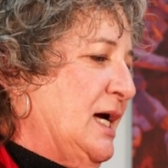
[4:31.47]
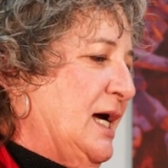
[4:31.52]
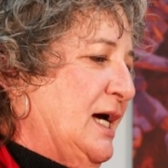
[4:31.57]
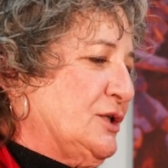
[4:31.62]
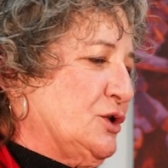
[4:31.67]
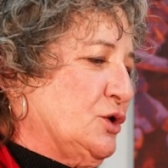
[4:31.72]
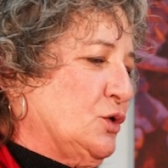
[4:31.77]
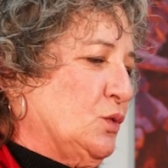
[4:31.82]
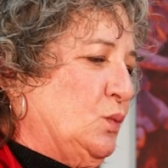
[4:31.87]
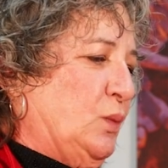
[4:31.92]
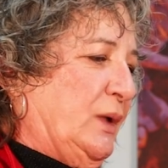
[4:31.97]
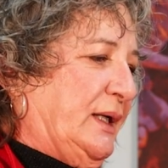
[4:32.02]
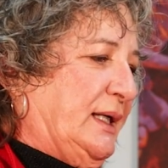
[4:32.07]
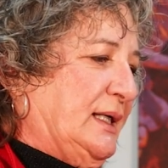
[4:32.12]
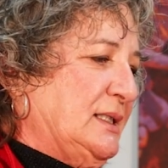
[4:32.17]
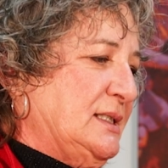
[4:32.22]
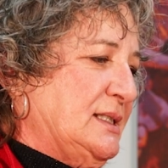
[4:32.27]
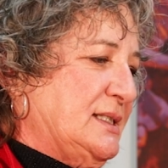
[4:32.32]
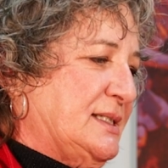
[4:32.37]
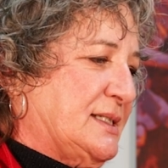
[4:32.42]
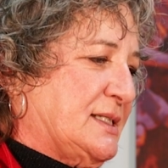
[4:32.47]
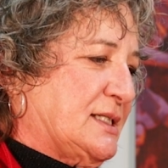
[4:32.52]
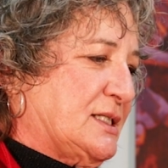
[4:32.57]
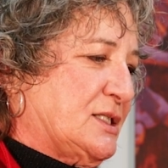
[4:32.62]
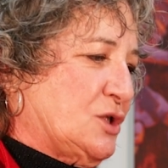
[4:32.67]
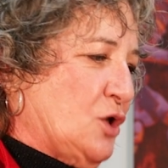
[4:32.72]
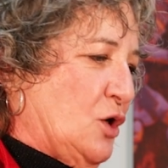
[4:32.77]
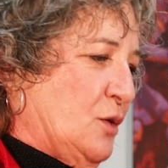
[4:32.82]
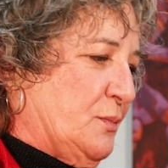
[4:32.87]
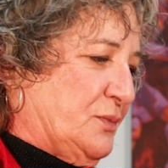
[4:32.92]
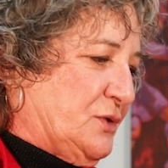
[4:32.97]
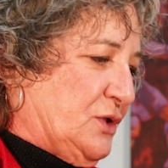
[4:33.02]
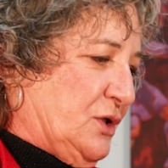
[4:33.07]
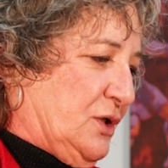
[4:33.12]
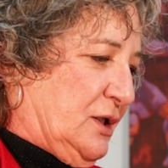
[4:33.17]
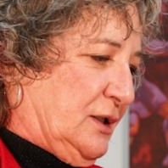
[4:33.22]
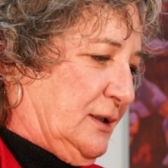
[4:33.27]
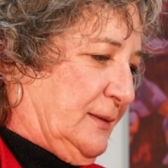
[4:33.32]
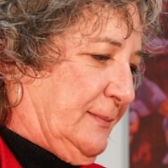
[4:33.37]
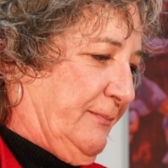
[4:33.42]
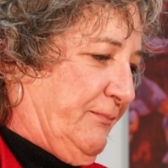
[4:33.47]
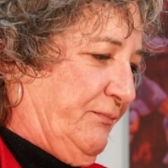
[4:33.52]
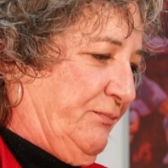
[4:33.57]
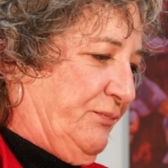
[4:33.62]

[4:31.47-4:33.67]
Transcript: and her wickedness stomped on.